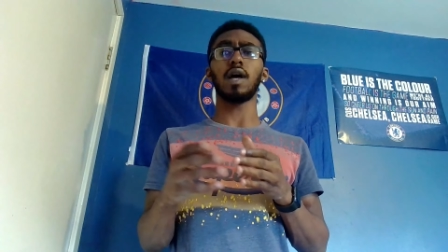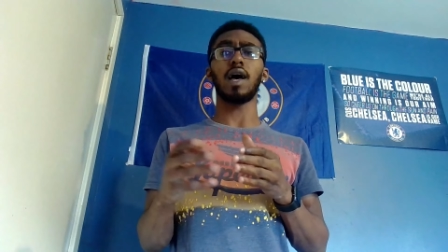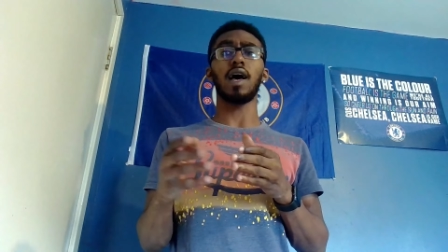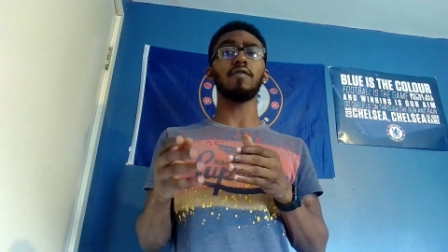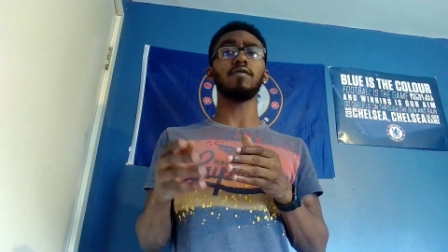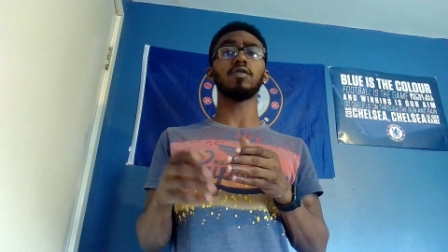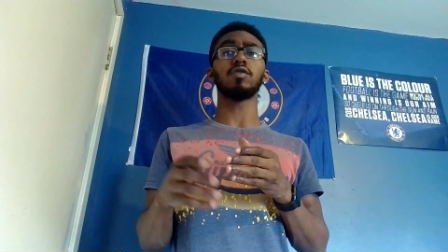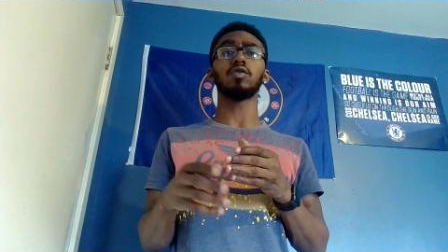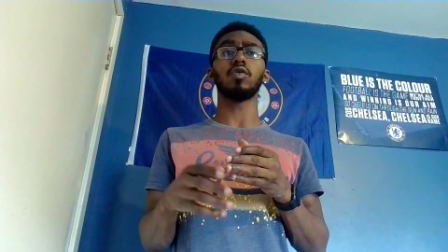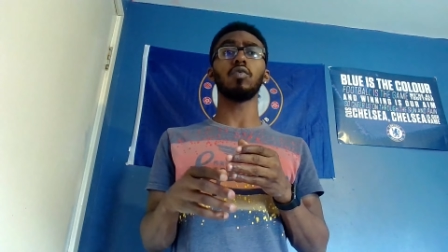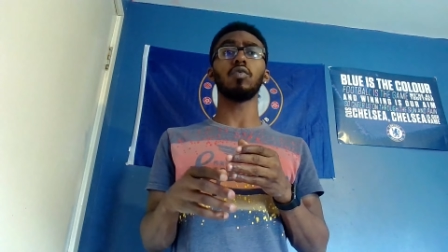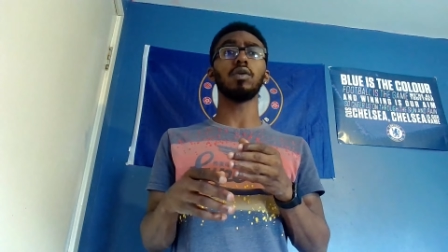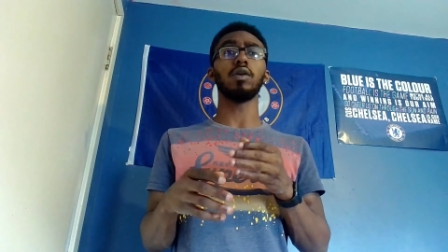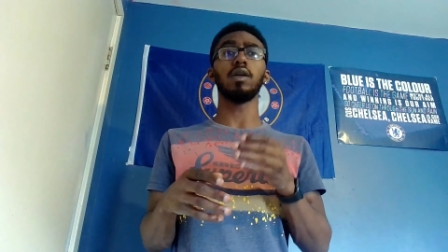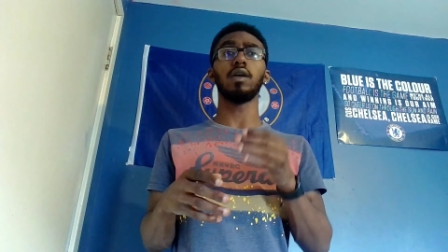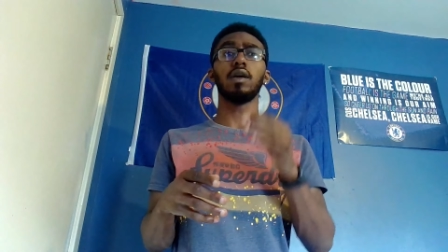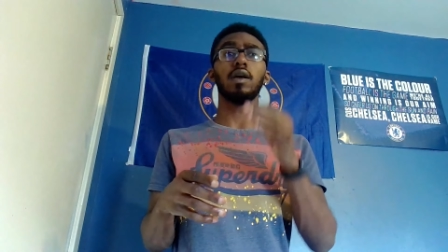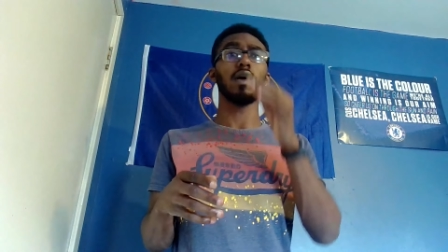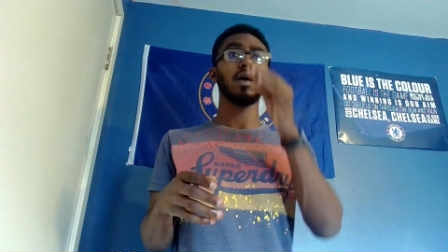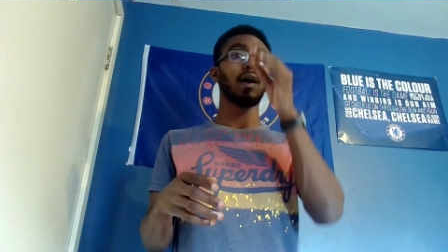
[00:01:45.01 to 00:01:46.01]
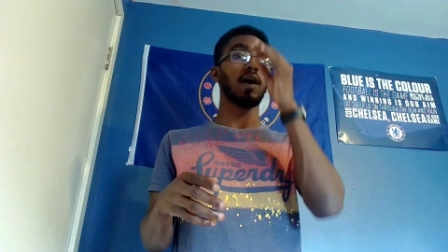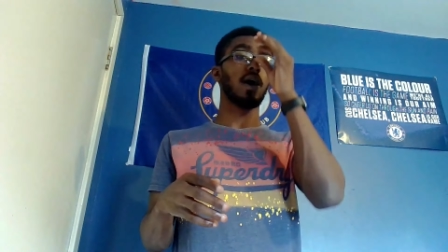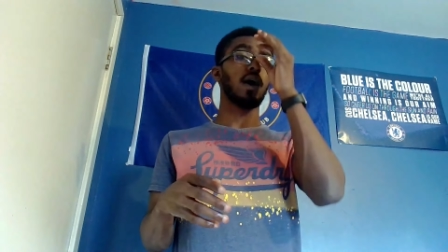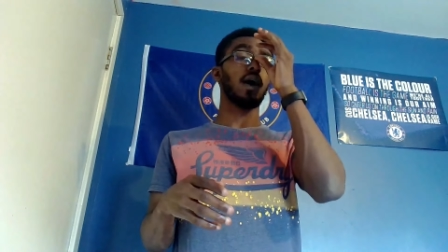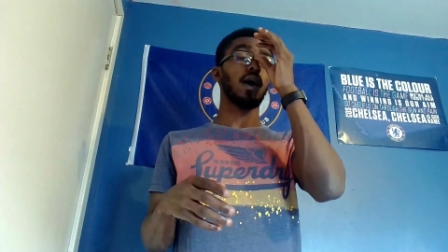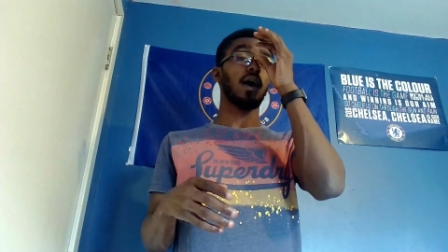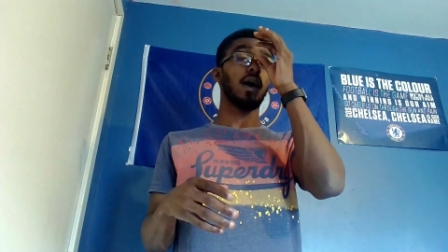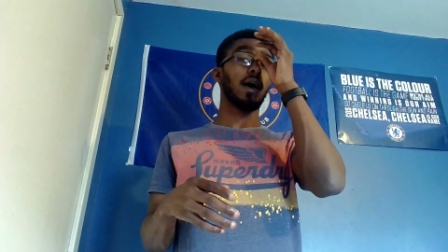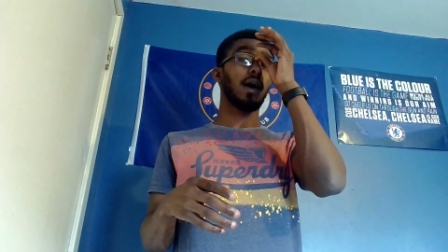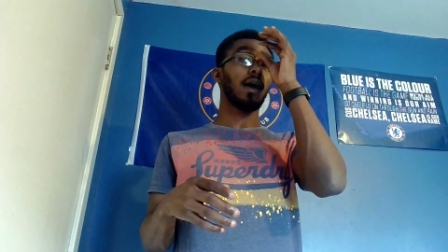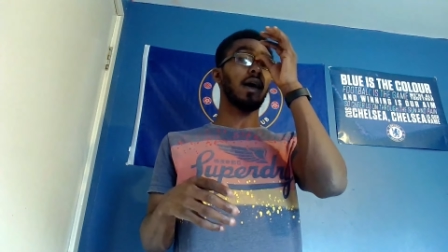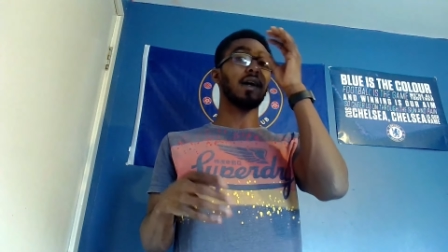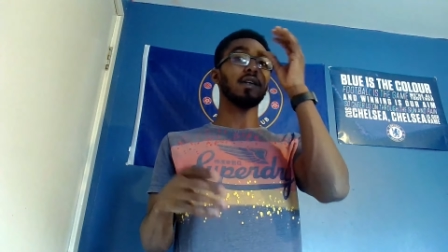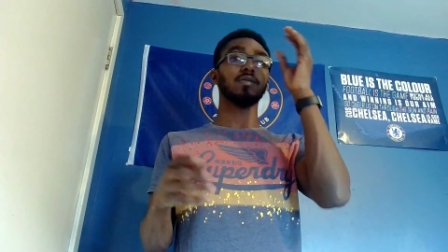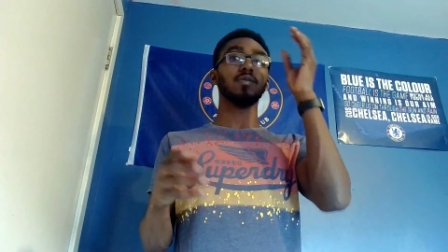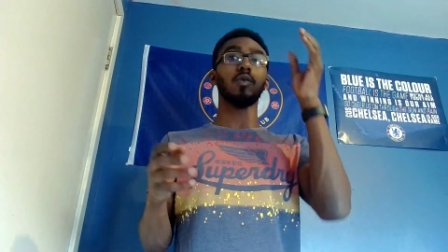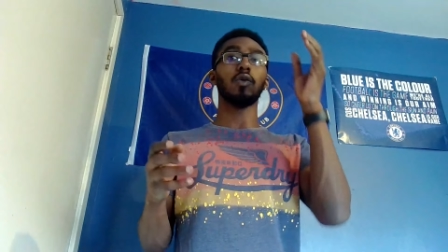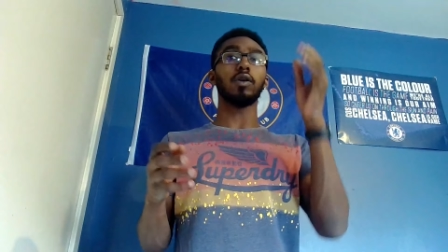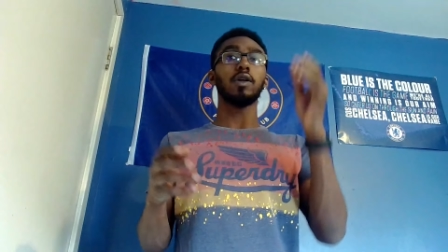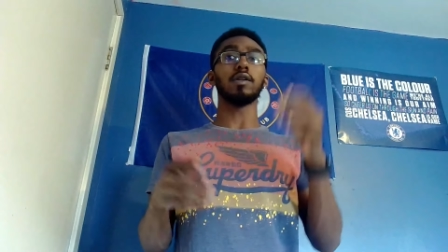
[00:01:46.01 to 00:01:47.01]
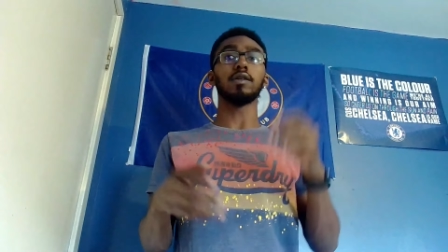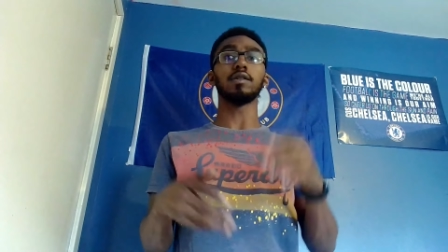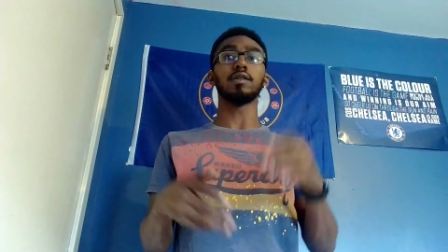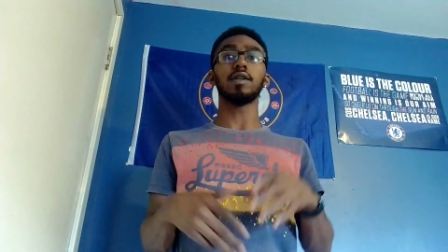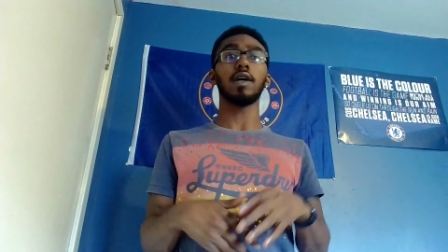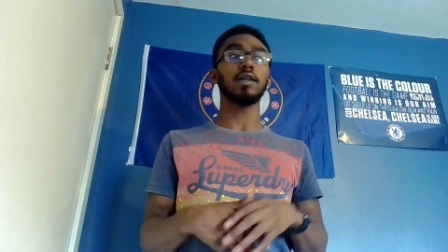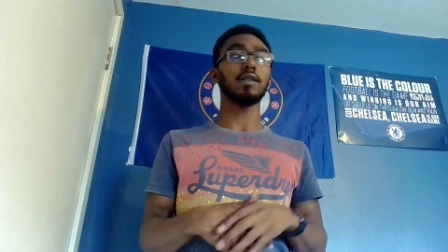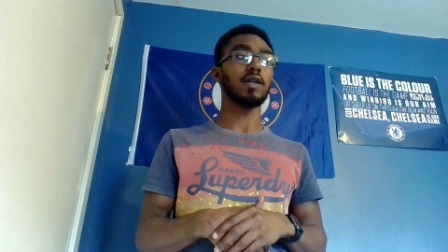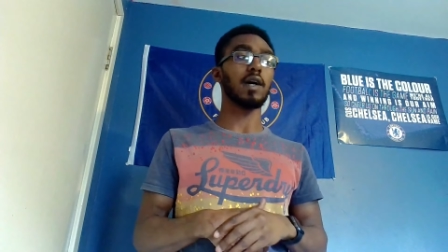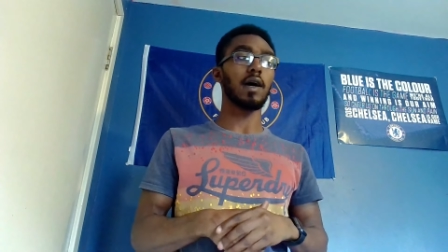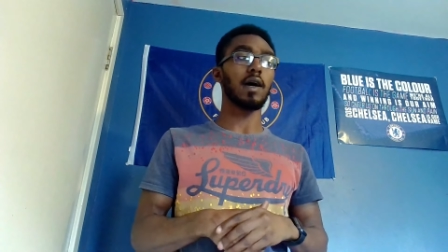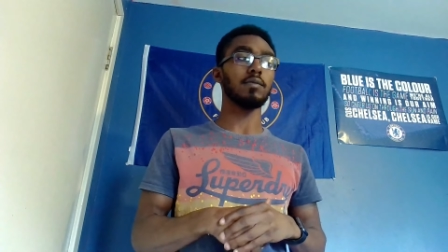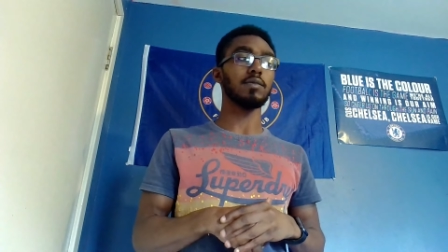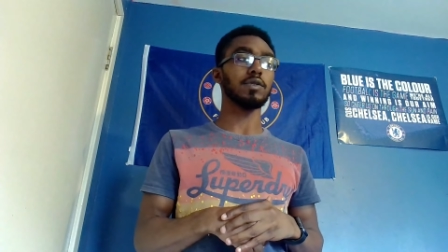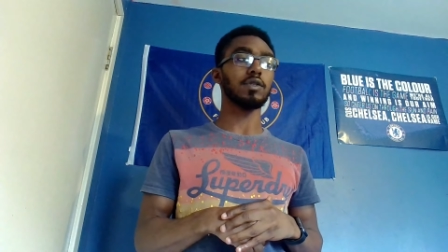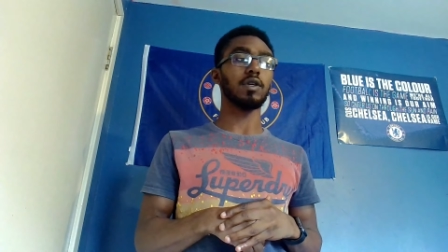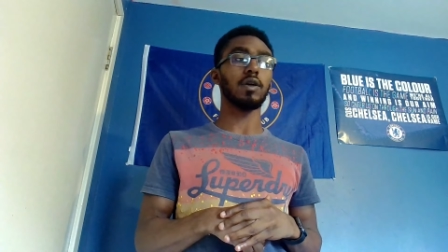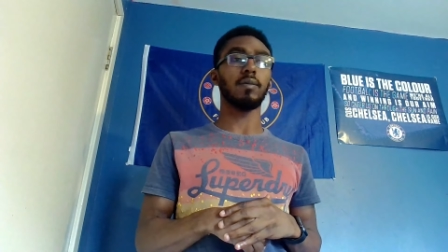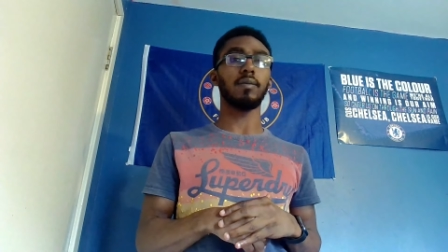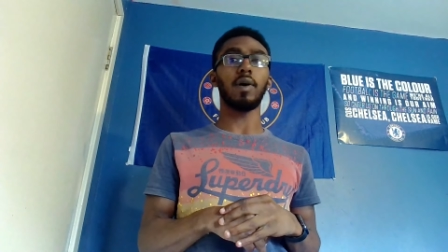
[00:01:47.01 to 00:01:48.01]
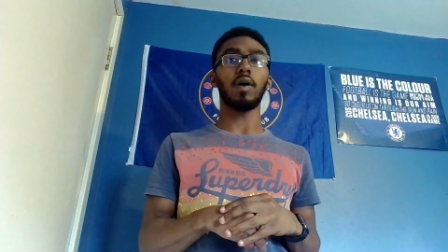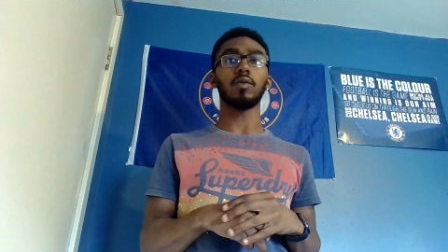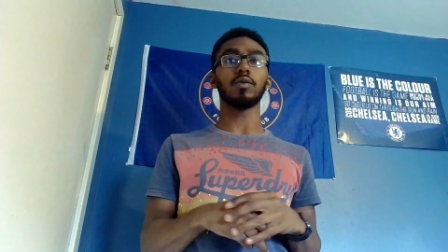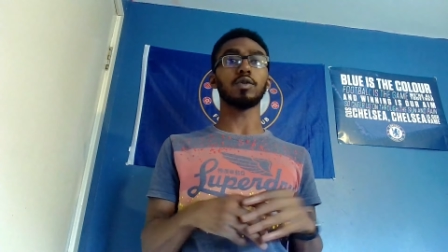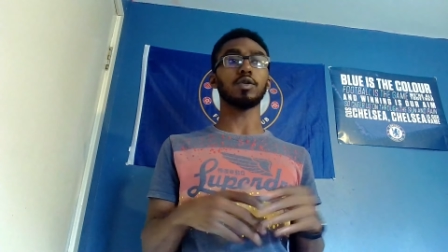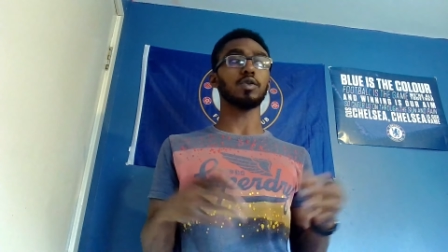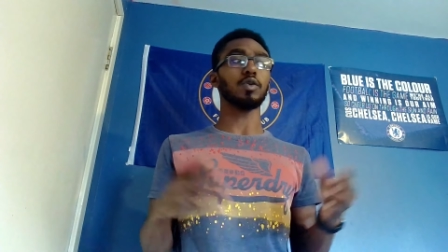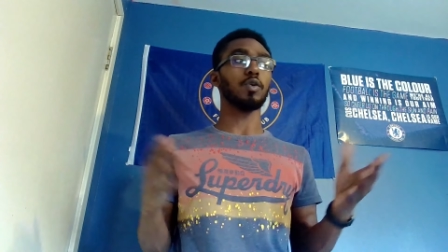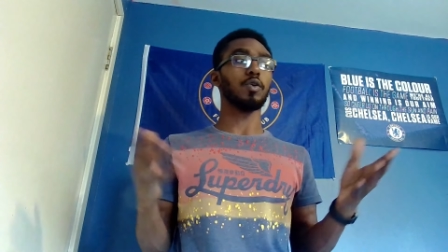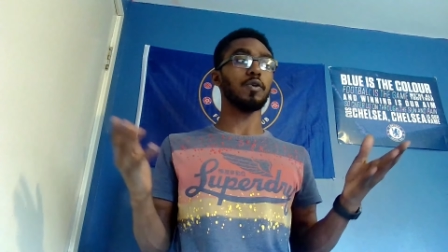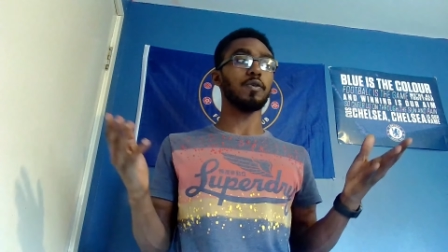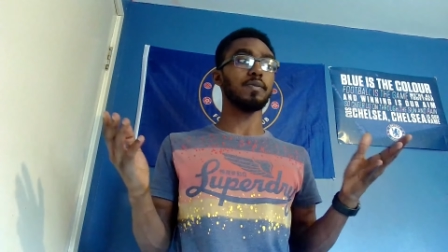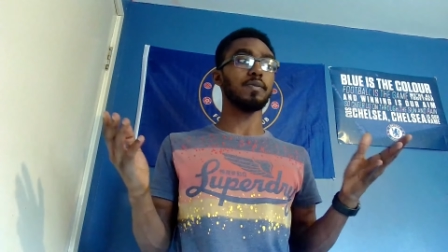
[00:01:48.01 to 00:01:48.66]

Ivan Toney has more than 10 times the amount, so